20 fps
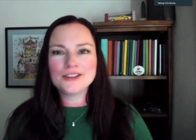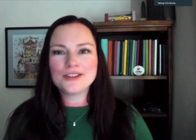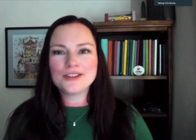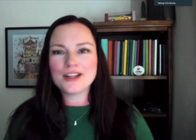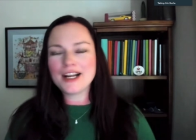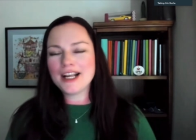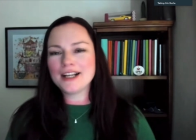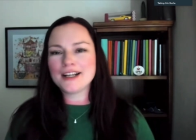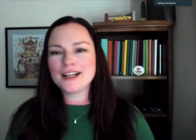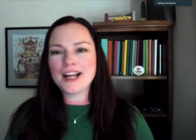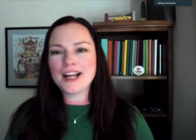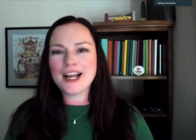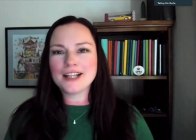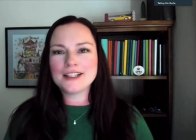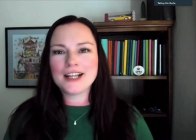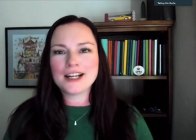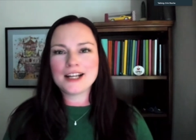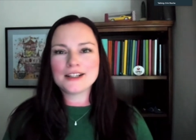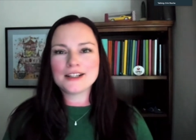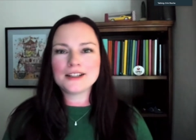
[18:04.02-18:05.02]
that I
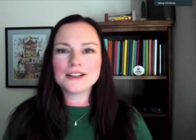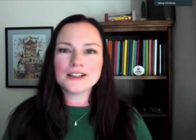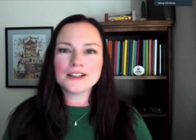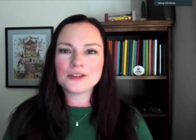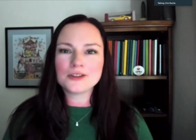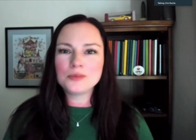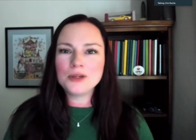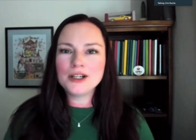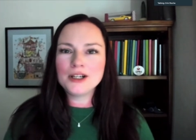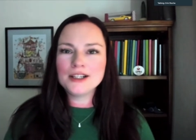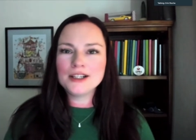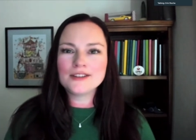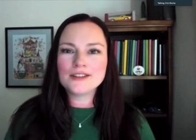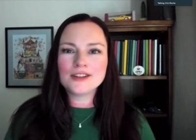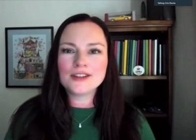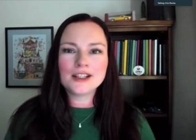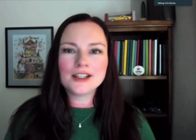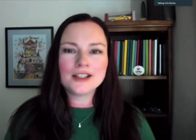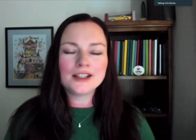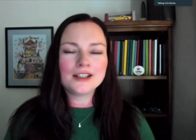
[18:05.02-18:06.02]
hadn't had experience
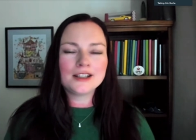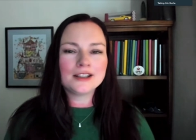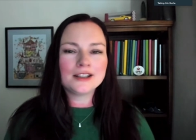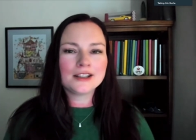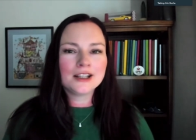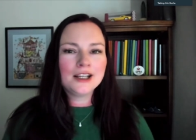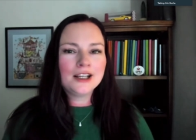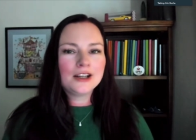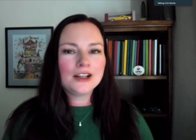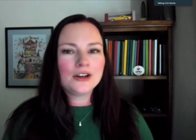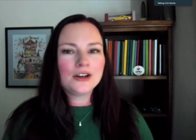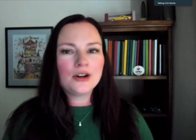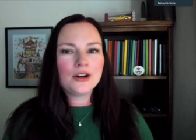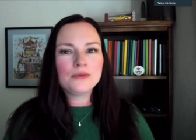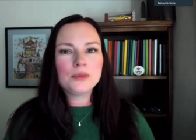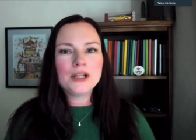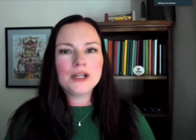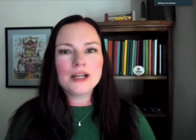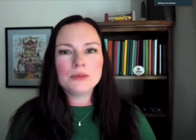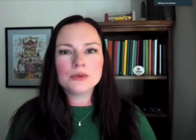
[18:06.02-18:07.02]
in, and I've
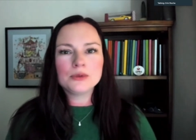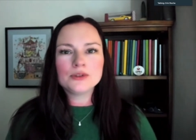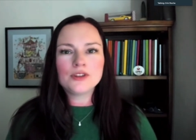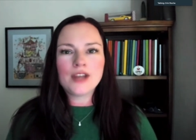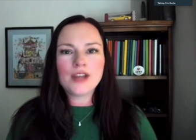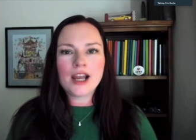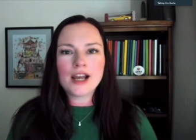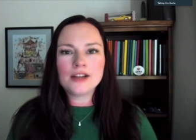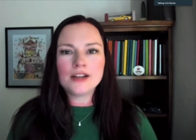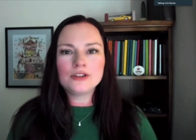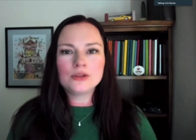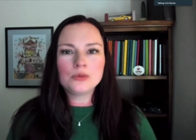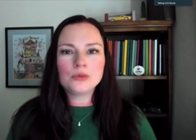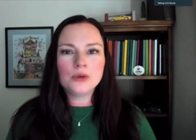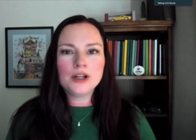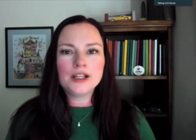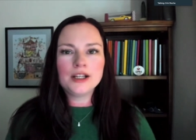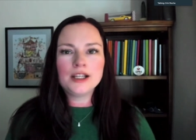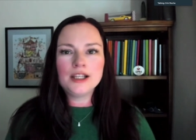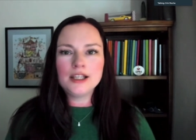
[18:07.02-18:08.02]
been able to add to
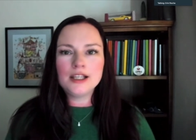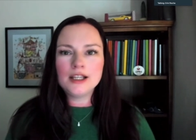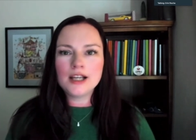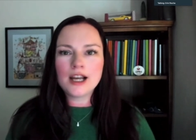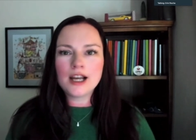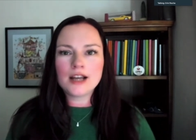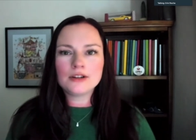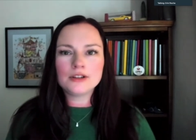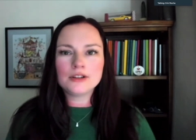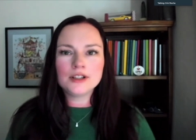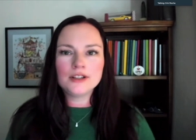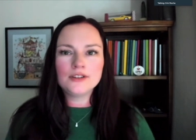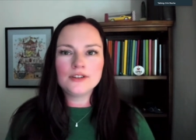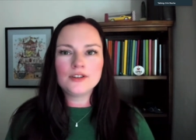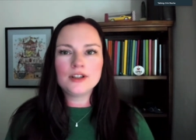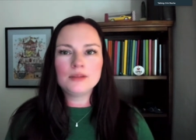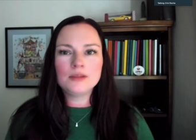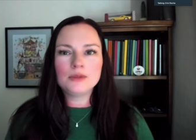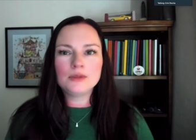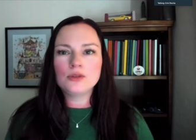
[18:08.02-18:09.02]
what he had on his
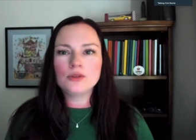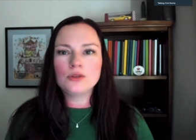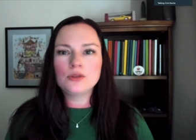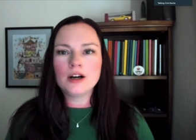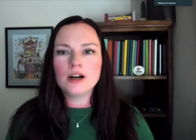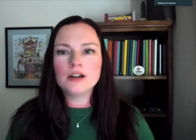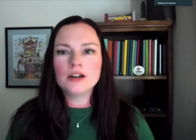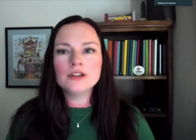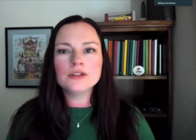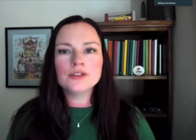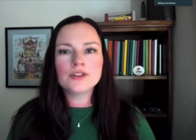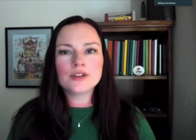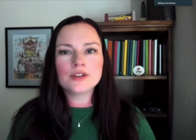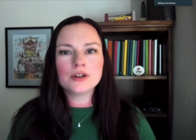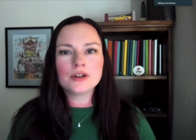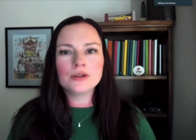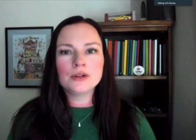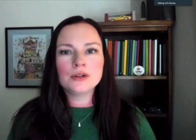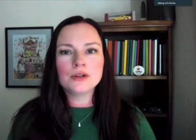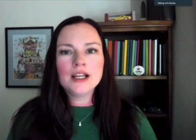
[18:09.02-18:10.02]
team as well.
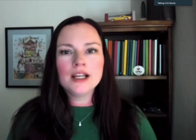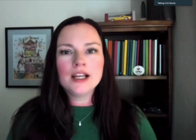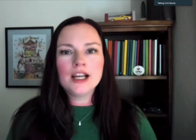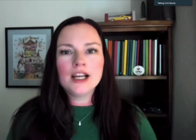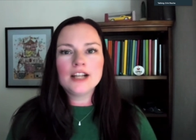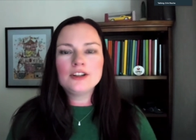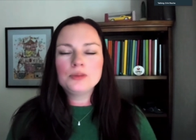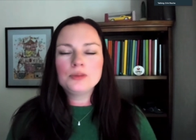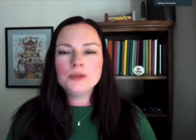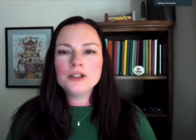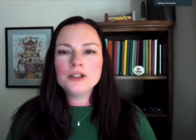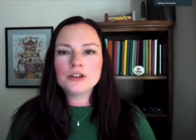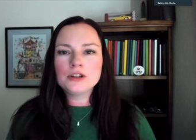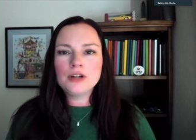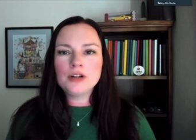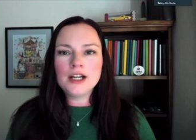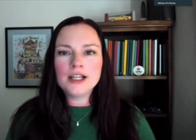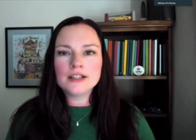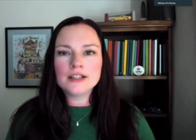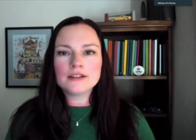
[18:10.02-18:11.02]
So it's been a
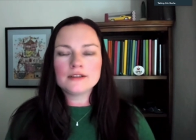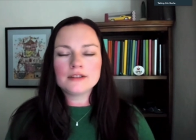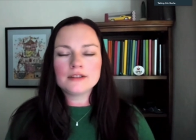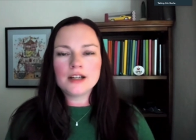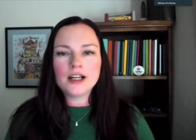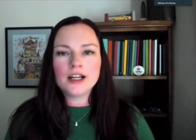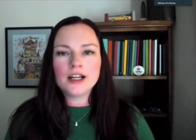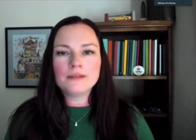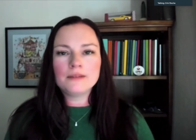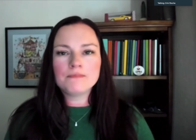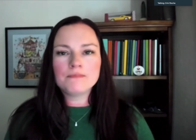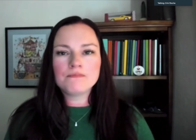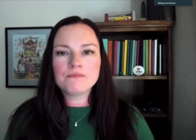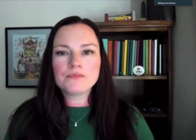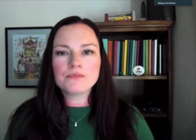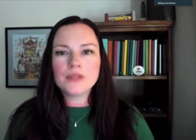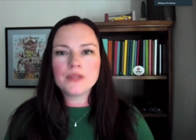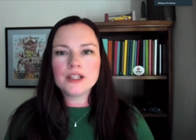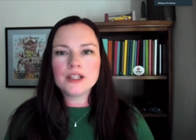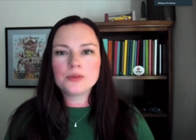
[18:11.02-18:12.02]
great
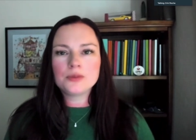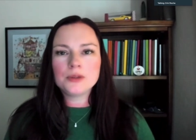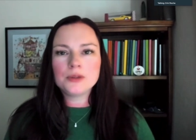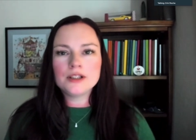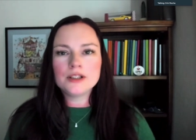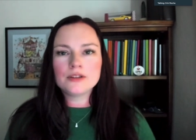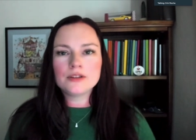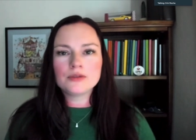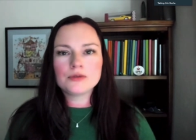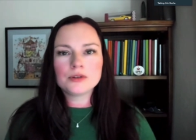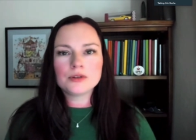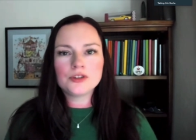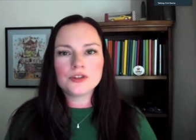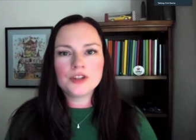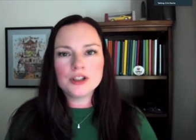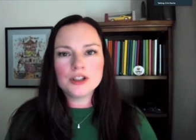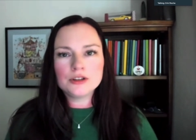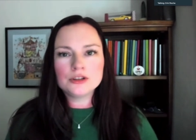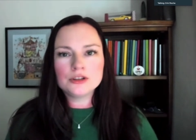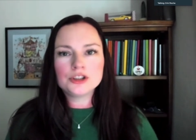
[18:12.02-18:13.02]
experience for
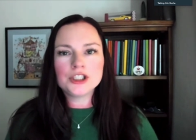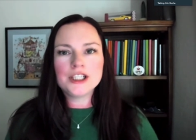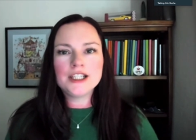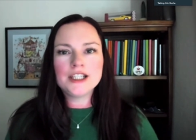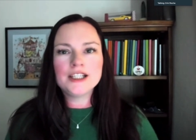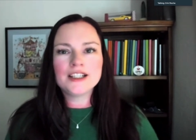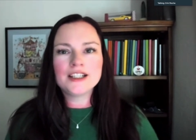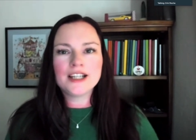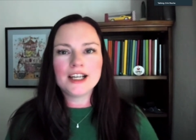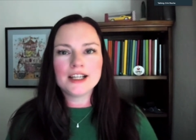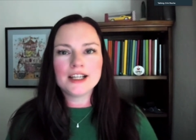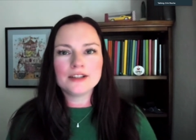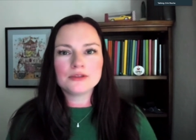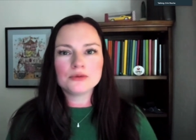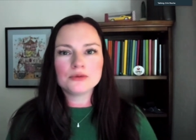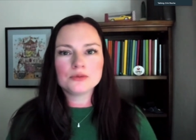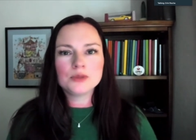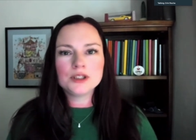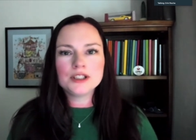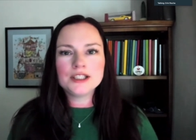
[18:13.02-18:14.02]
synergy and
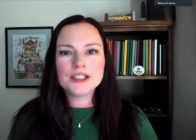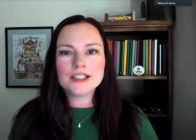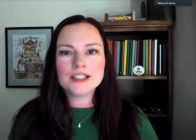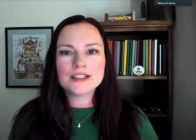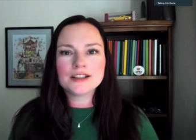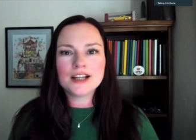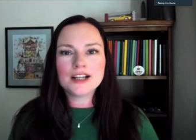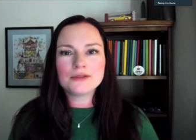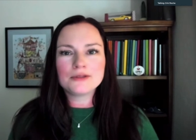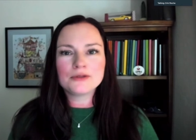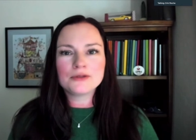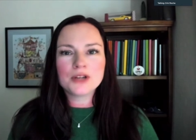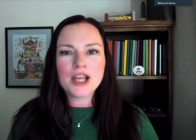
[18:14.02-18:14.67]
really kind of